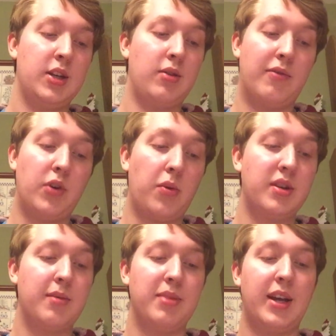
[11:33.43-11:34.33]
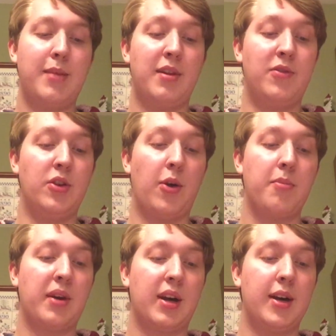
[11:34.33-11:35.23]
You have no one to blame if you
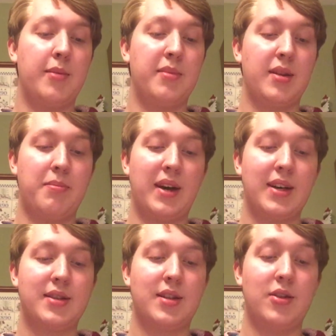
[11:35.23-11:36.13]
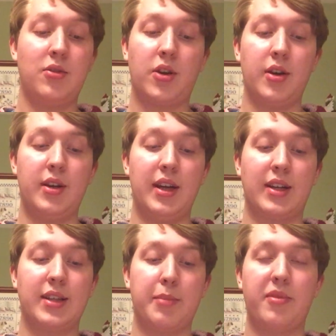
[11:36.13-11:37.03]
don't become the best you could
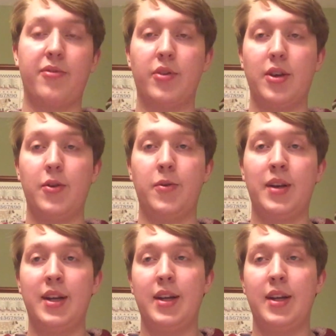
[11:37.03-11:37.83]
except for you."